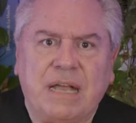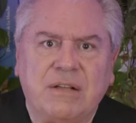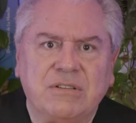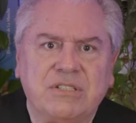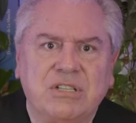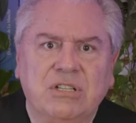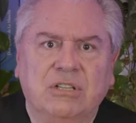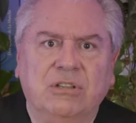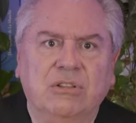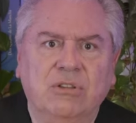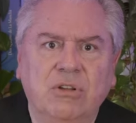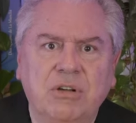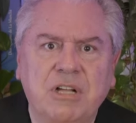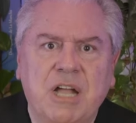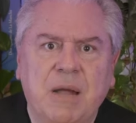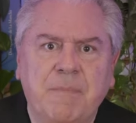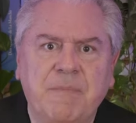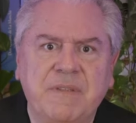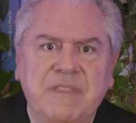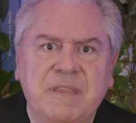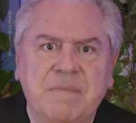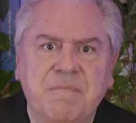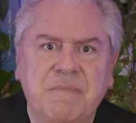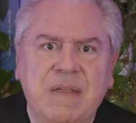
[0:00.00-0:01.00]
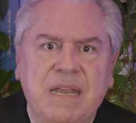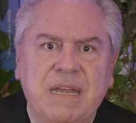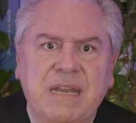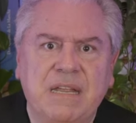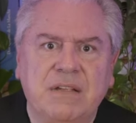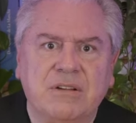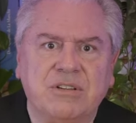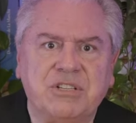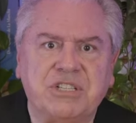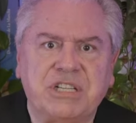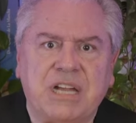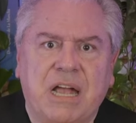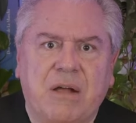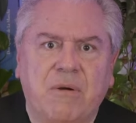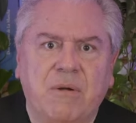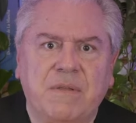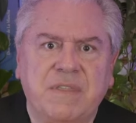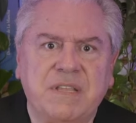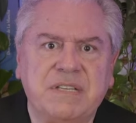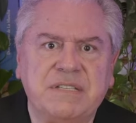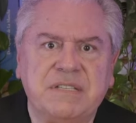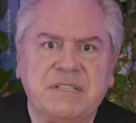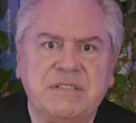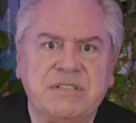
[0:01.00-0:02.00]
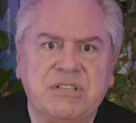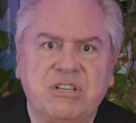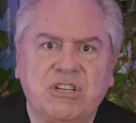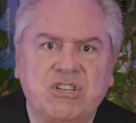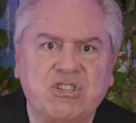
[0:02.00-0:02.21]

out to look up at the meteor shower. This is an